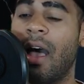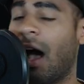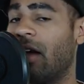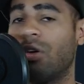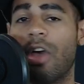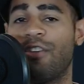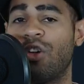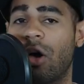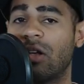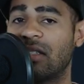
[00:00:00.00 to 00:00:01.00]
I don't know if you
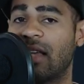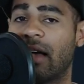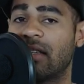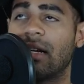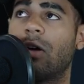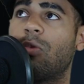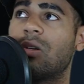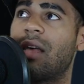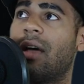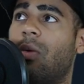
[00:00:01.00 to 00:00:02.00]
know, uh, Serum
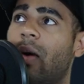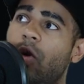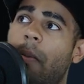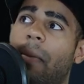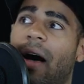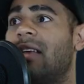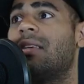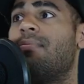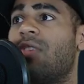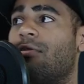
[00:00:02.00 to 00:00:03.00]
was like, when you buy
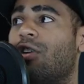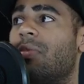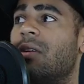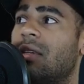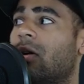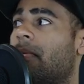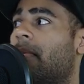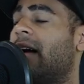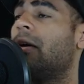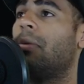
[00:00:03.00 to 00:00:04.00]
something from the Serum
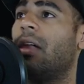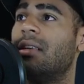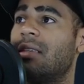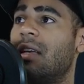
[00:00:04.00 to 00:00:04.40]
marketplace,